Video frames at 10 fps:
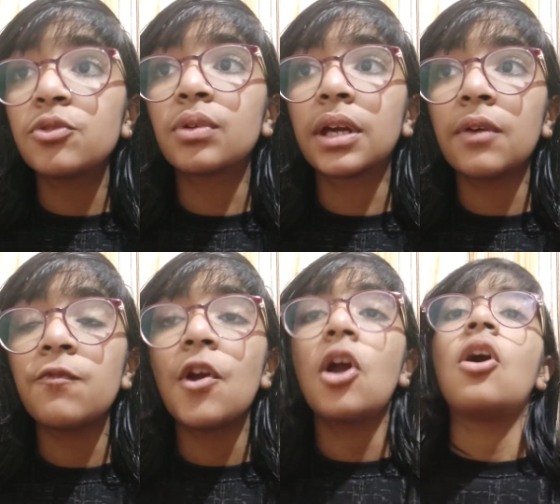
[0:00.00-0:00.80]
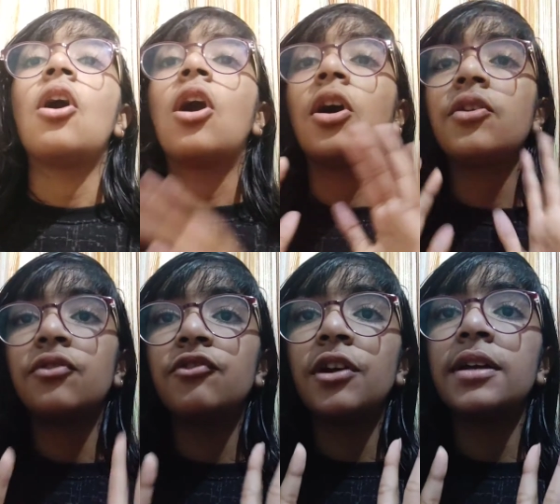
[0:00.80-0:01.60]
to give
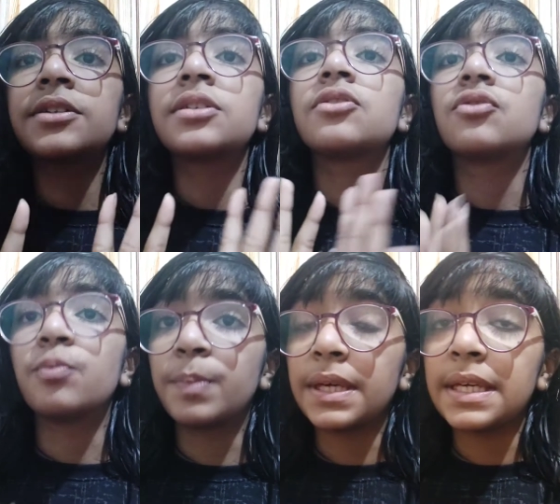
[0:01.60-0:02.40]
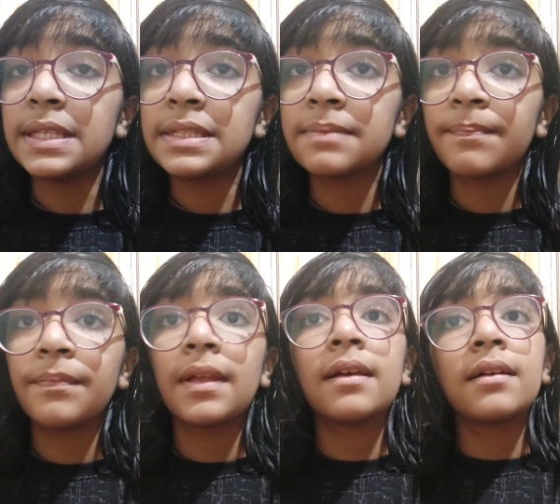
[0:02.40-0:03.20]
100 rupees
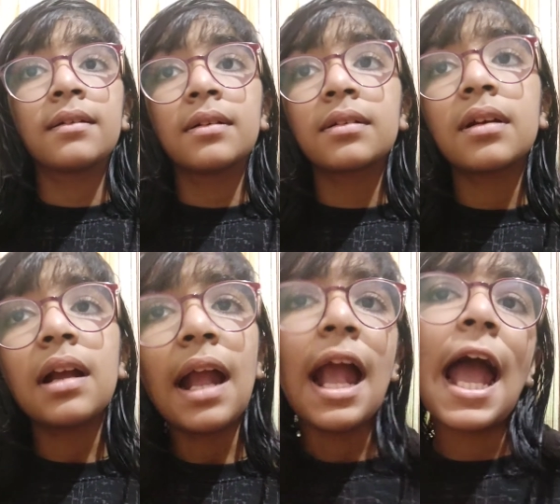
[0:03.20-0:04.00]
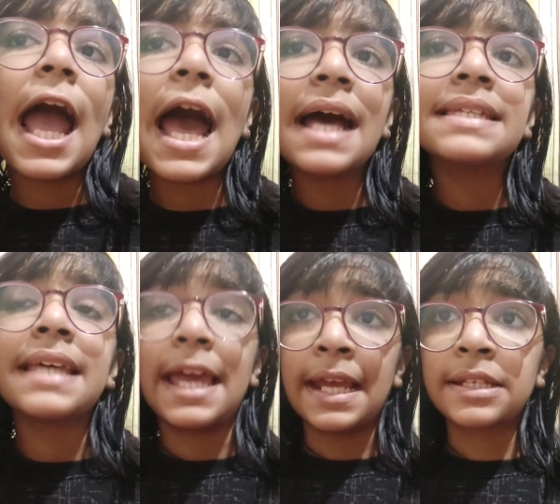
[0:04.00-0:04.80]
as
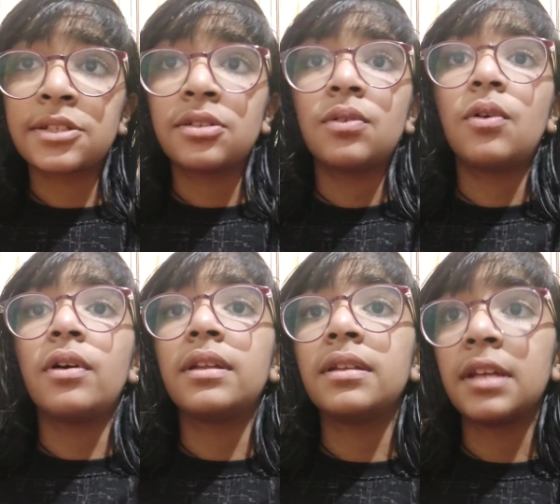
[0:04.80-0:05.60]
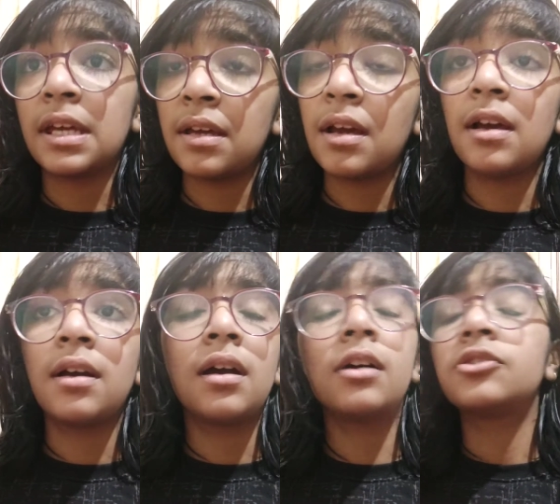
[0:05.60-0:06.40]
act on
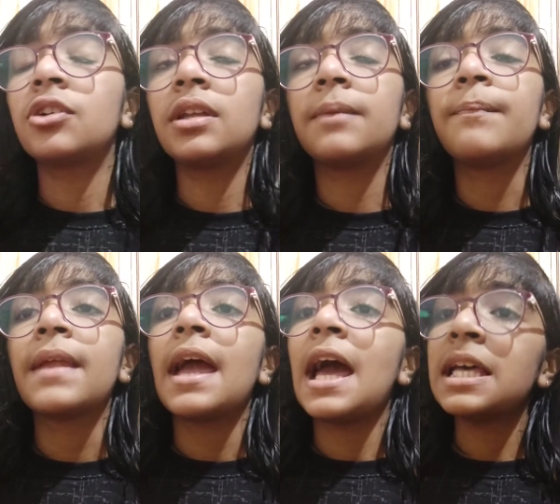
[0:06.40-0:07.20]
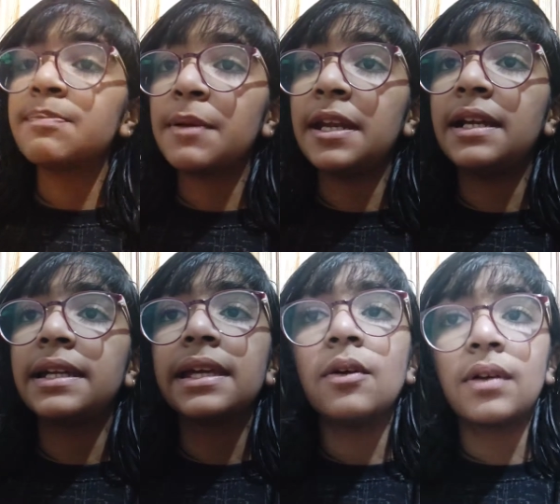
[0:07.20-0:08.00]
uh, sorry as
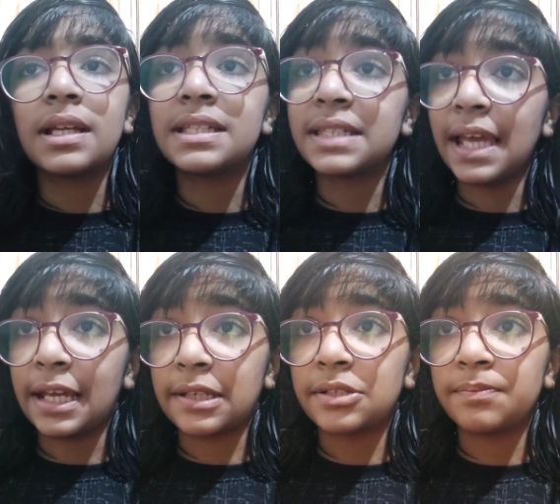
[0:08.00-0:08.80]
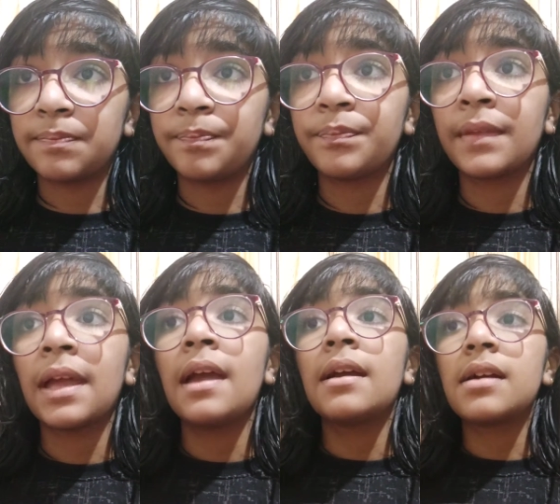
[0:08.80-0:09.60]
penalty on his act
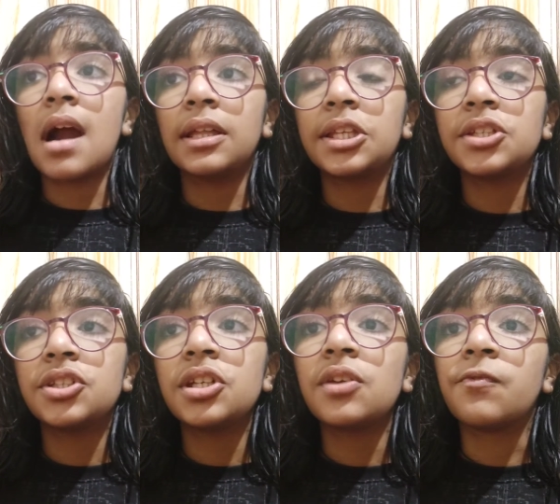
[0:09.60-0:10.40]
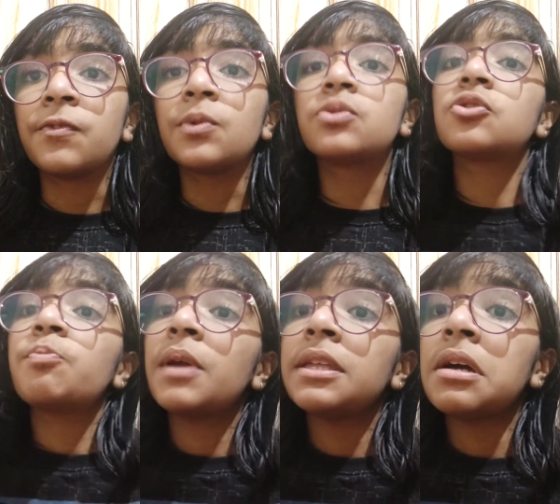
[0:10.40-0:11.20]
Gandhiji refused to
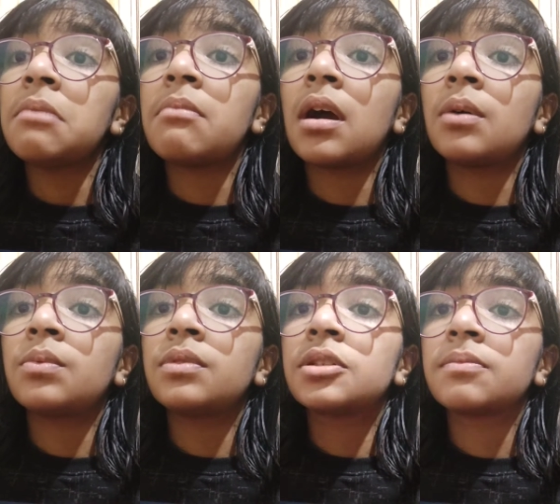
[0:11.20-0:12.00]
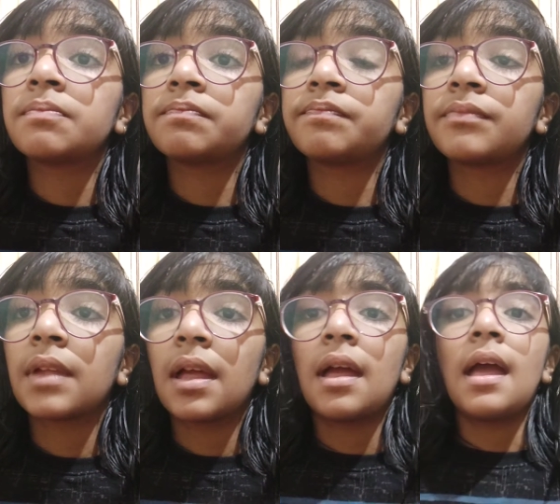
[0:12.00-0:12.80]
pay the amount
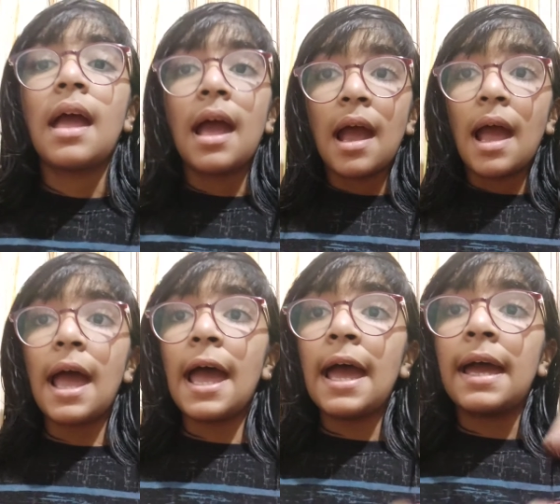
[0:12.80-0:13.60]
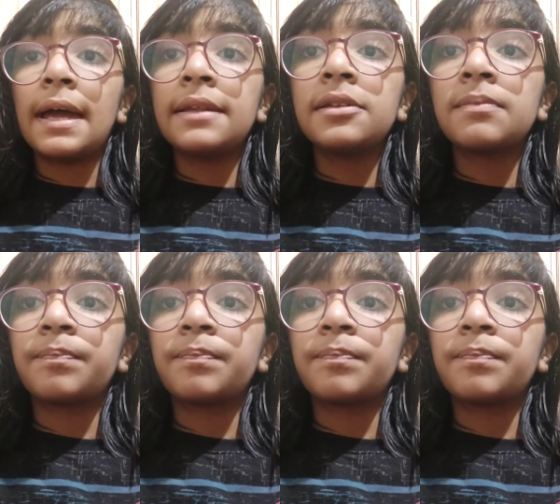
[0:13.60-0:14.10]
and